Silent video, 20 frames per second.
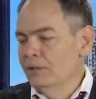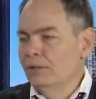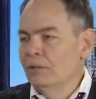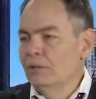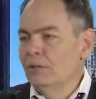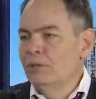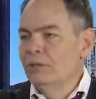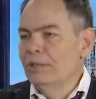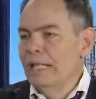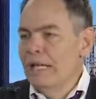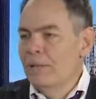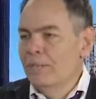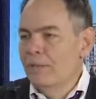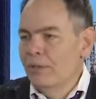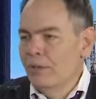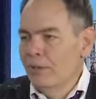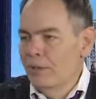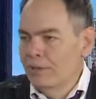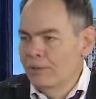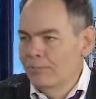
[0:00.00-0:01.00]
this huge game
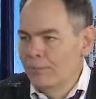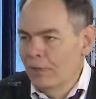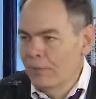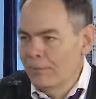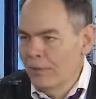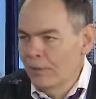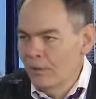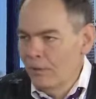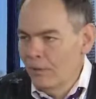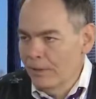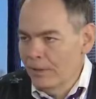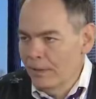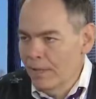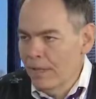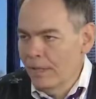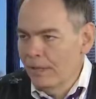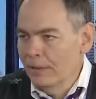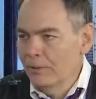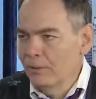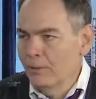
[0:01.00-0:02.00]
theory experiment going
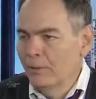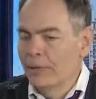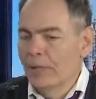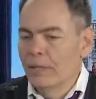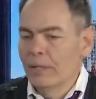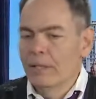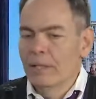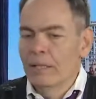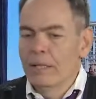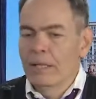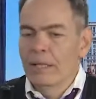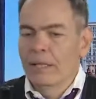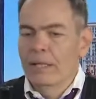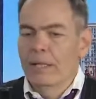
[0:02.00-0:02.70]
on where